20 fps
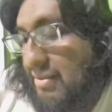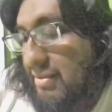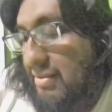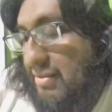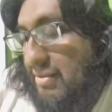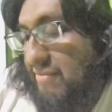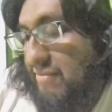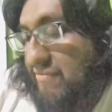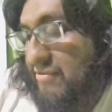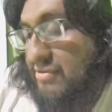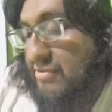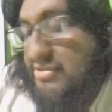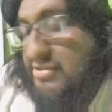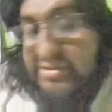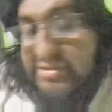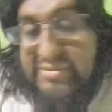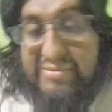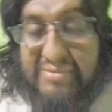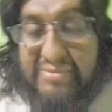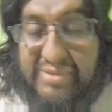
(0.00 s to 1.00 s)
the
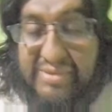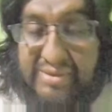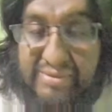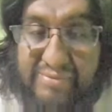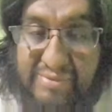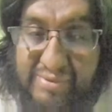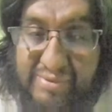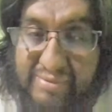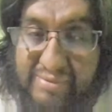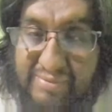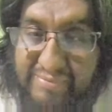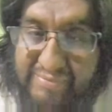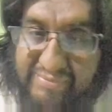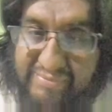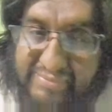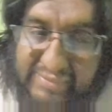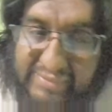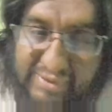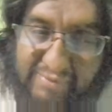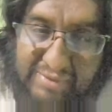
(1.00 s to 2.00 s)
function
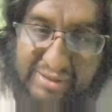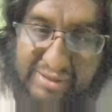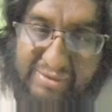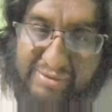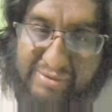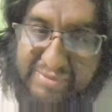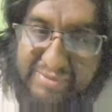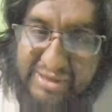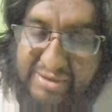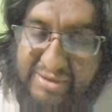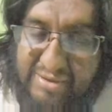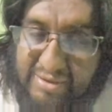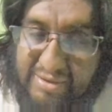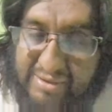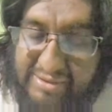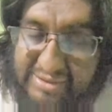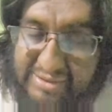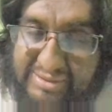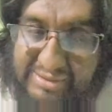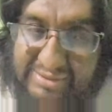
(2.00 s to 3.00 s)
will not be
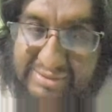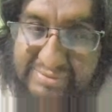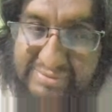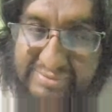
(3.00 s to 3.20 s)
called.